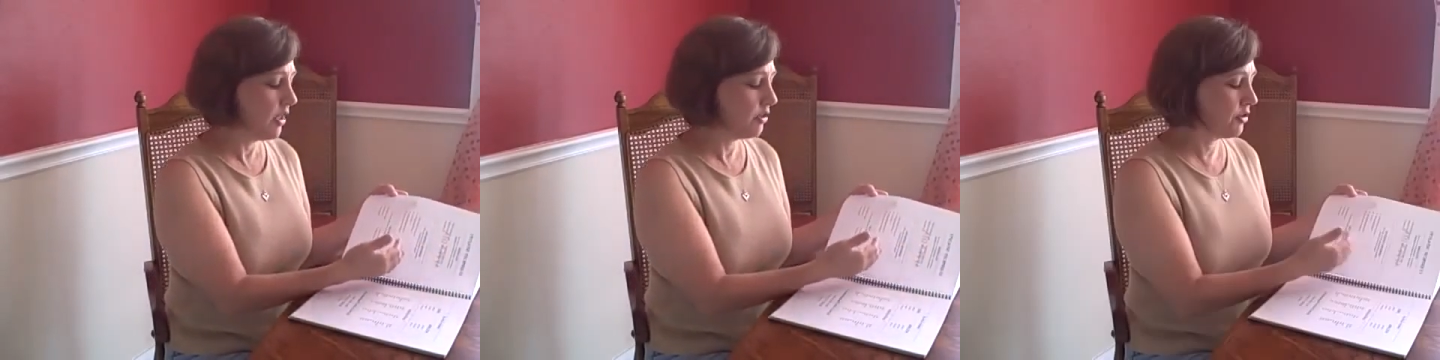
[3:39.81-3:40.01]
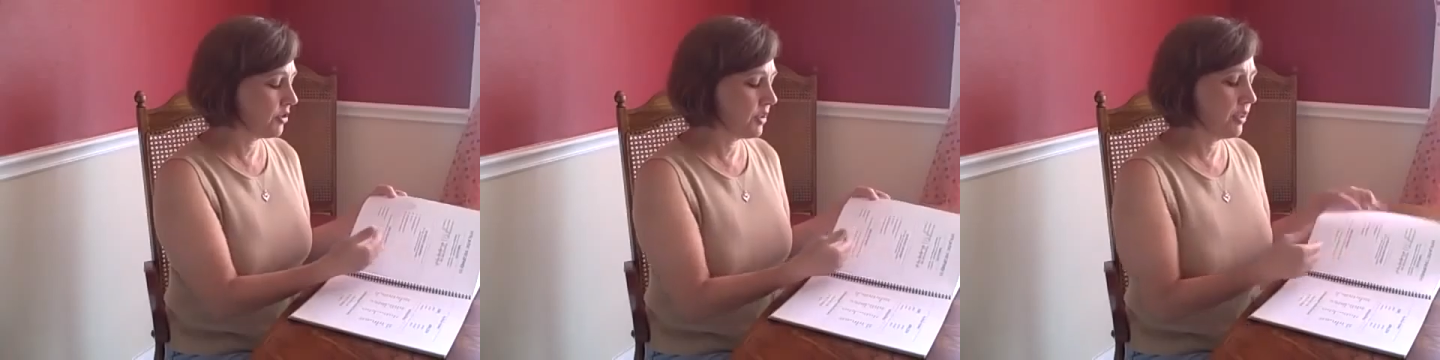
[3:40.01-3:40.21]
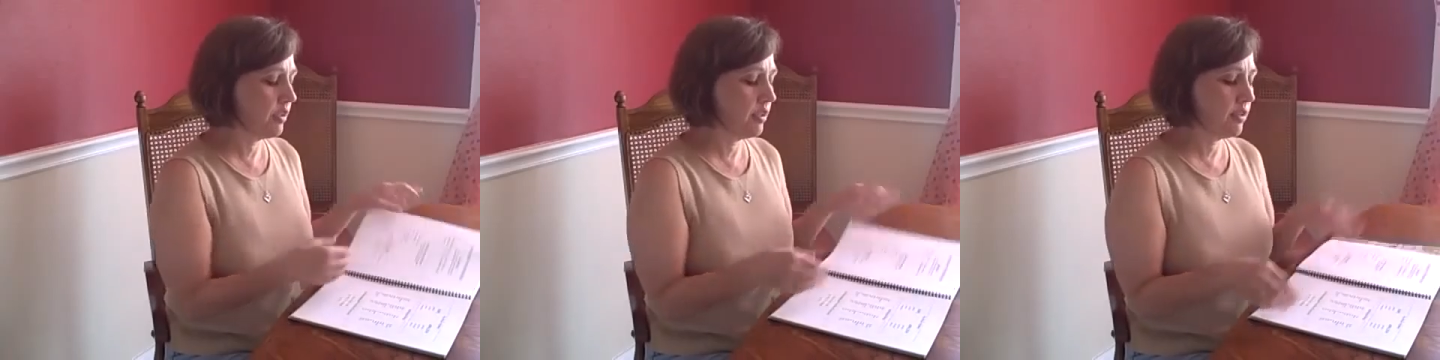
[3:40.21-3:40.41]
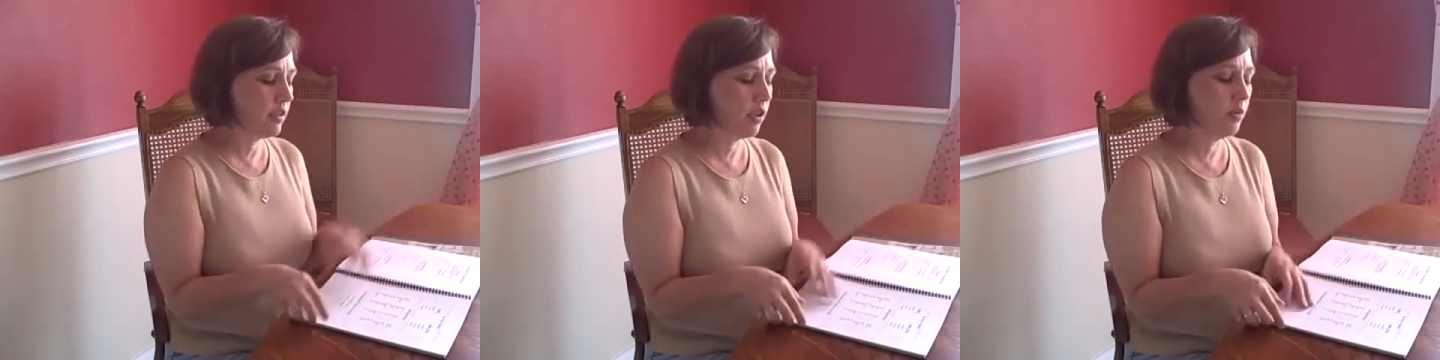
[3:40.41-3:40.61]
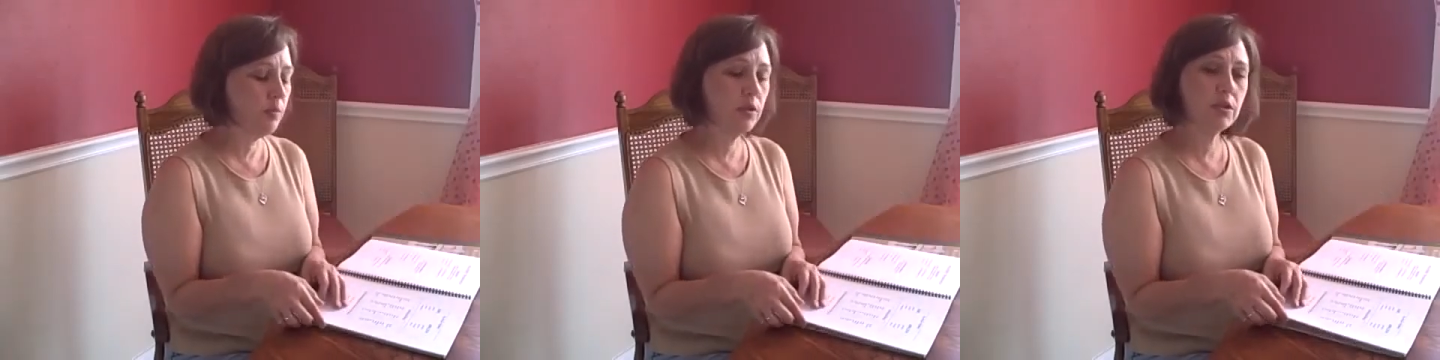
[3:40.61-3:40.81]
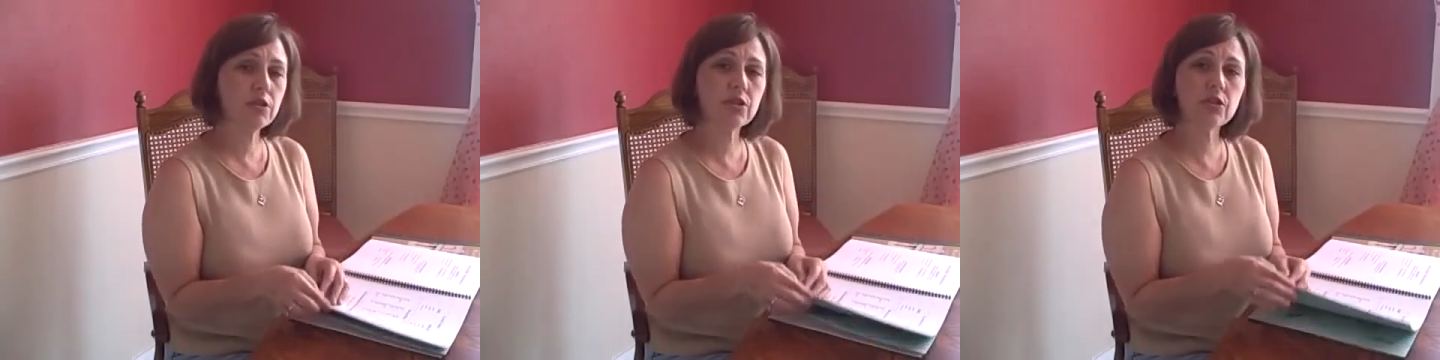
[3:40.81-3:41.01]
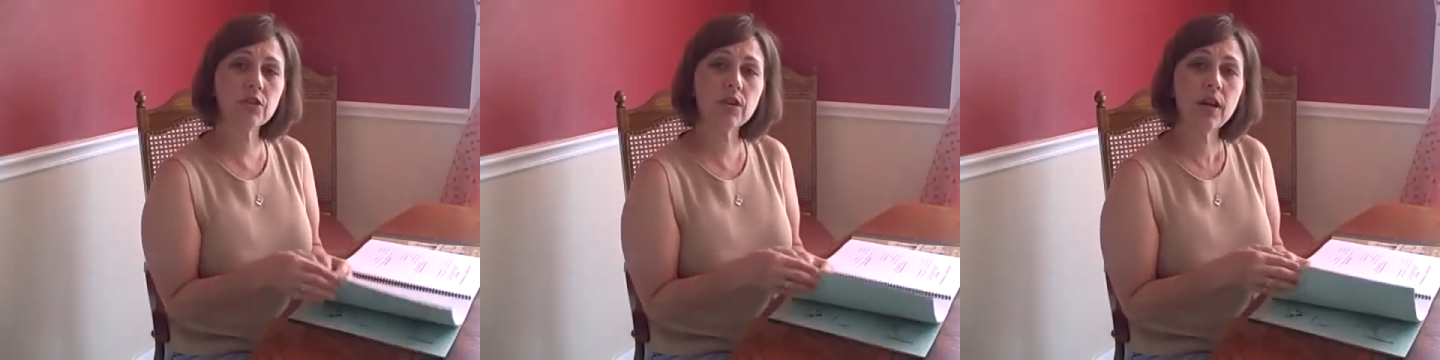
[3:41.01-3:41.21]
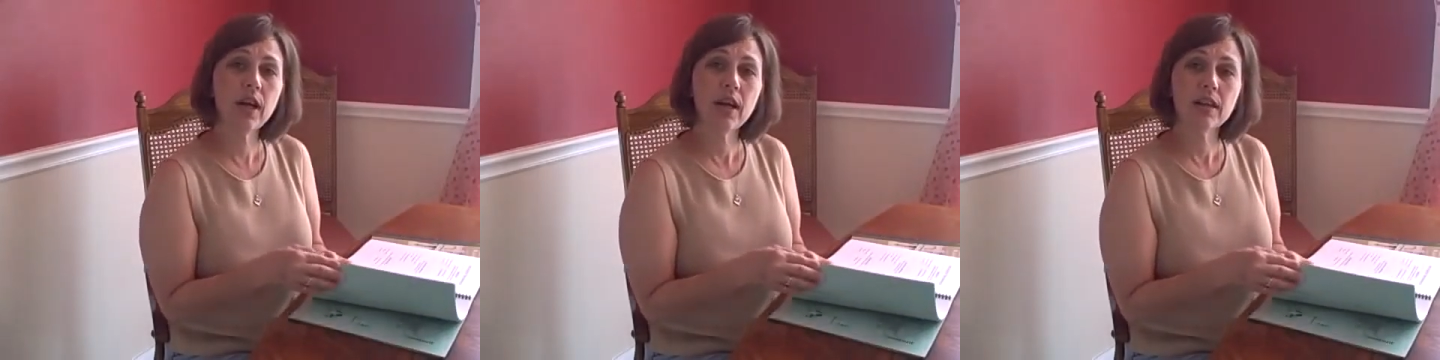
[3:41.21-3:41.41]
your sentence openers,
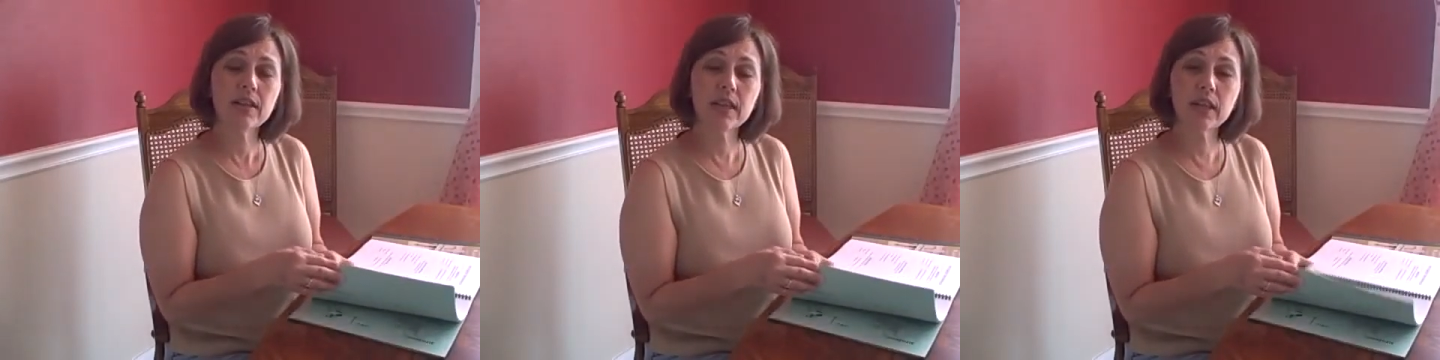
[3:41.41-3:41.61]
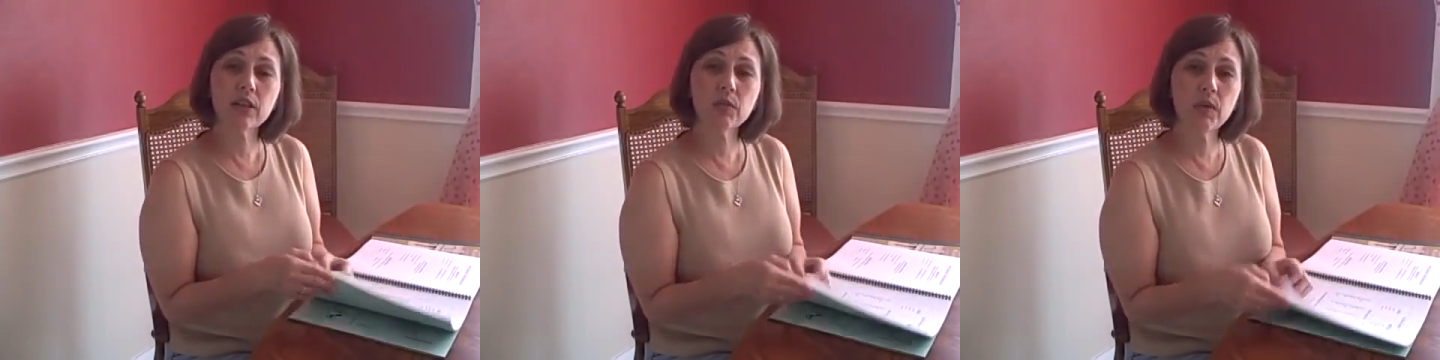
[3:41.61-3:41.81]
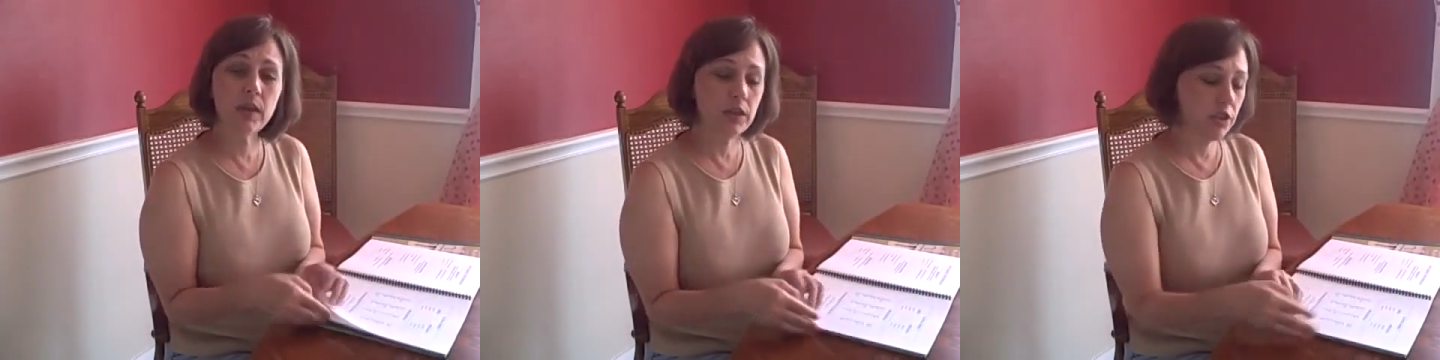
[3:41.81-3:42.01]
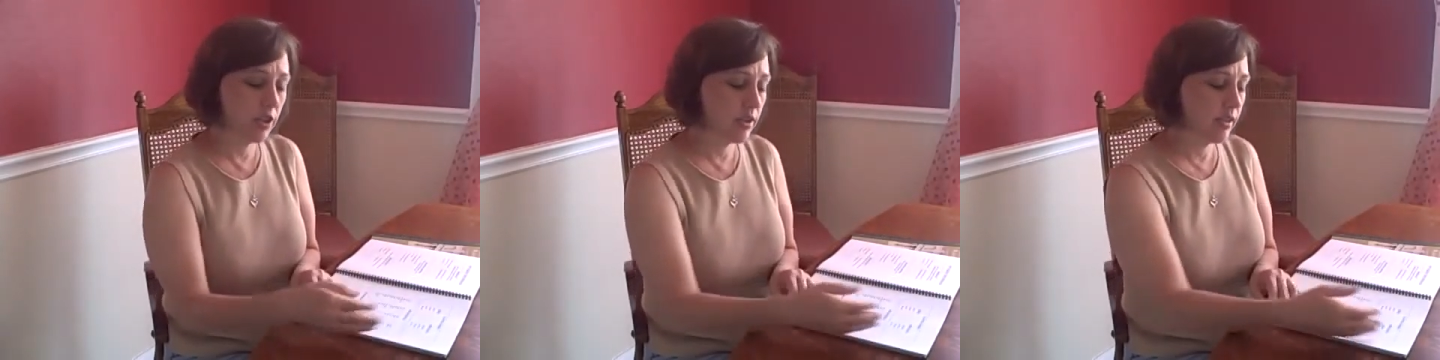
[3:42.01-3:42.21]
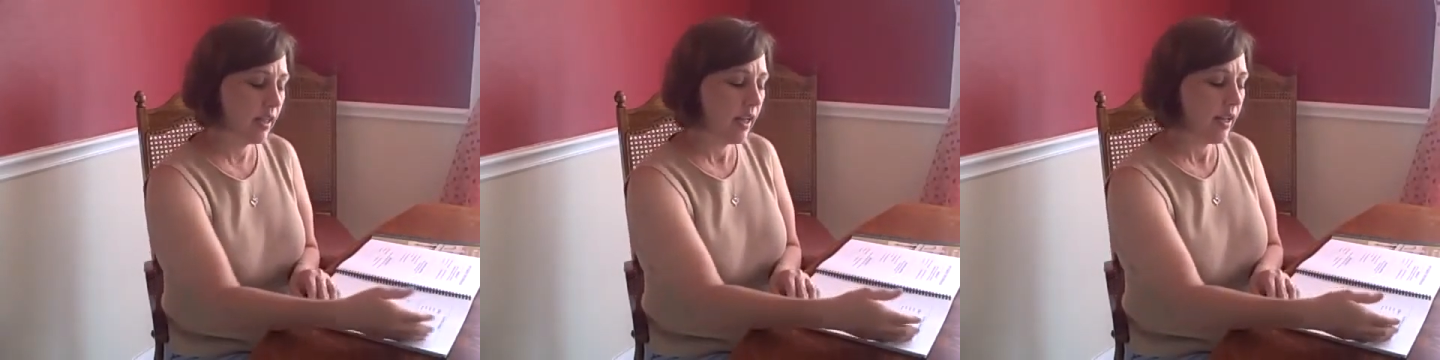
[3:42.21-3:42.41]
your decorations.